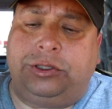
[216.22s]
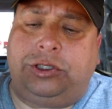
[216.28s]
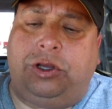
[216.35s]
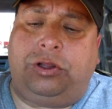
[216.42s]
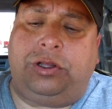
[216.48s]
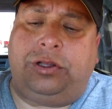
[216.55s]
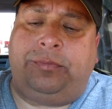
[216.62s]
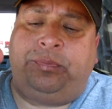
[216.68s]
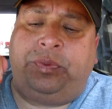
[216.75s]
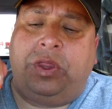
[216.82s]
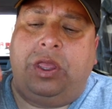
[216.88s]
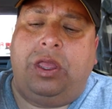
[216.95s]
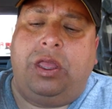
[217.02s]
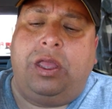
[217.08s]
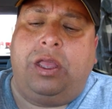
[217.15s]
So,
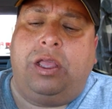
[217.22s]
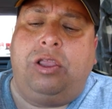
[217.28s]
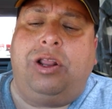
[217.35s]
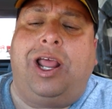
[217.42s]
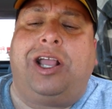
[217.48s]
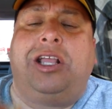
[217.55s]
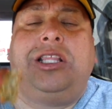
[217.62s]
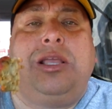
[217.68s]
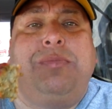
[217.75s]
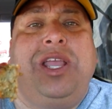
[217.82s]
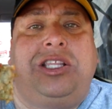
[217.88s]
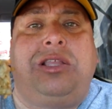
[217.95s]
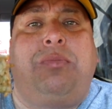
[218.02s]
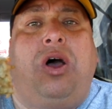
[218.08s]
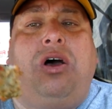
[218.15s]
you like the
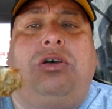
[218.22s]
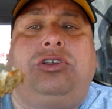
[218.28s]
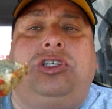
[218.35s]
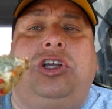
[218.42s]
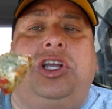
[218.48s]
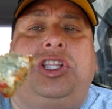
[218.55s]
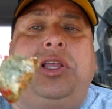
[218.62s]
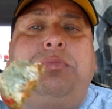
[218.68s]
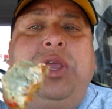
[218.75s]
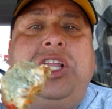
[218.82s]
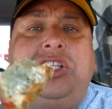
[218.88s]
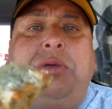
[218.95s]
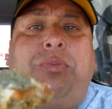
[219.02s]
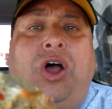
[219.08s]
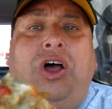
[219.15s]
meatballs? Look at the
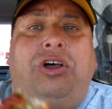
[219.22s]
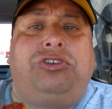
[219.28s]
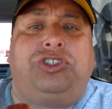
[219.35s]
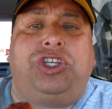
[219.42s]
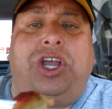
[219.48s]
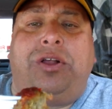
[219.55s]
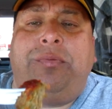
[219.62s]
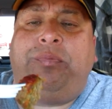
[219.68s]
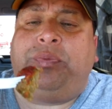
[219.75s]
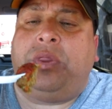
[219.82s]
meatballs.